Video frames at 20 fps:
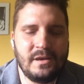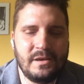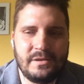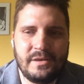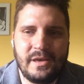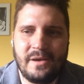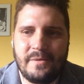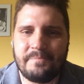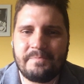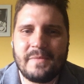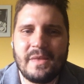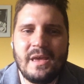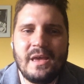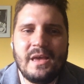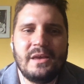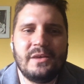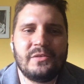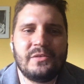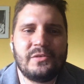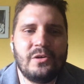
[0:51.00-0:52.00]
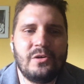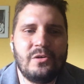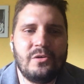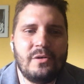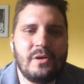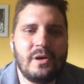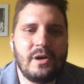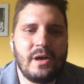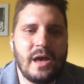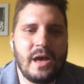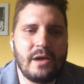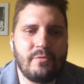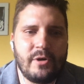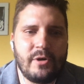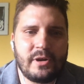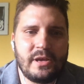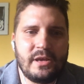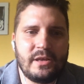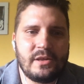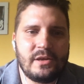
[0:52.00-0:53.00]
Yeah, so I
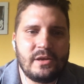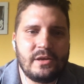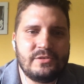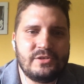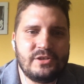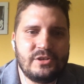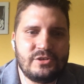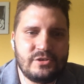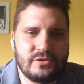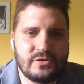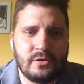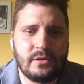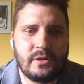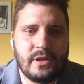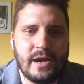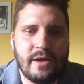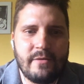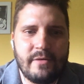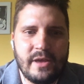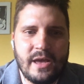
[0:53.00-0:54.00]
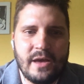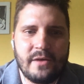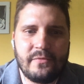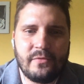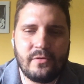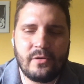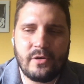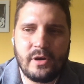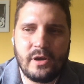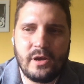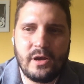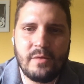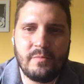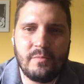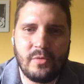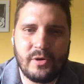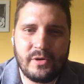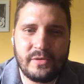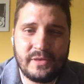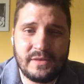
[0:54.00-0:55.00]
work in a digital area for
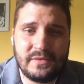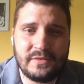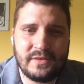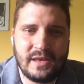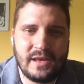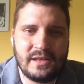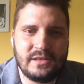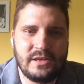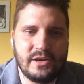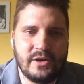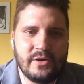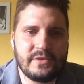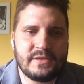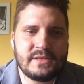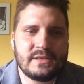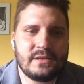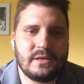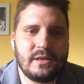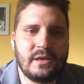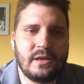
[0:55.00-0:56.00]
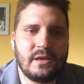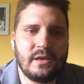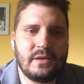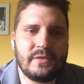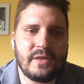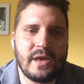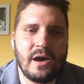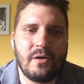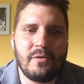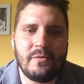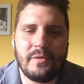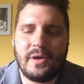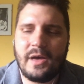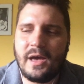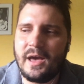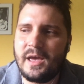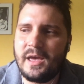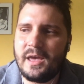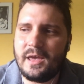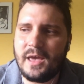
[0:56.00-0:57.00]
more than 10 years now.
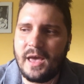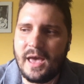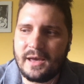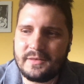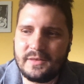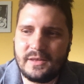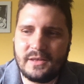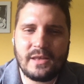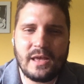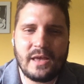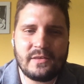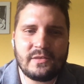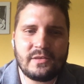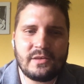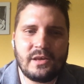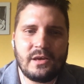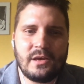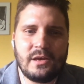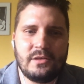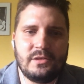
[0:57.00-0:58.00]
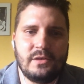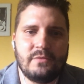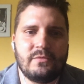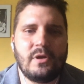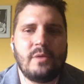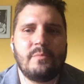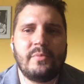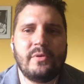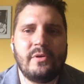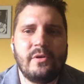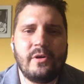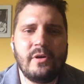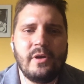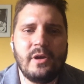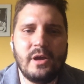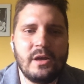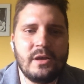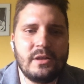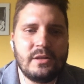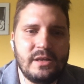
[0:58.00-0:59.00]
I acted as a developer,
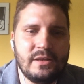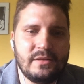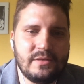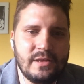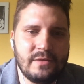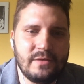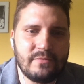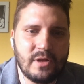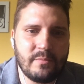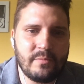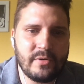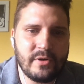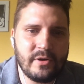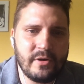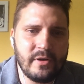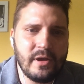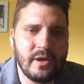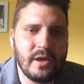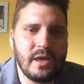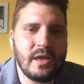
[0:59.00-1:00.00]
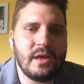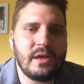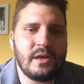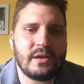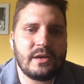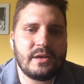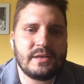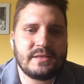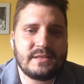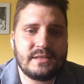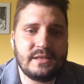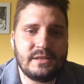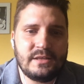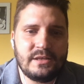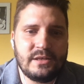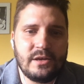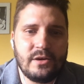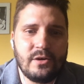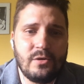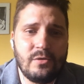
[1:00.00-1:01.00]
a lead developer, a
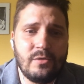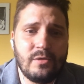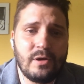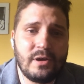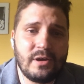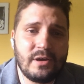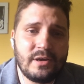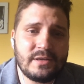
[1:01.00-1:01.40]
CTO, a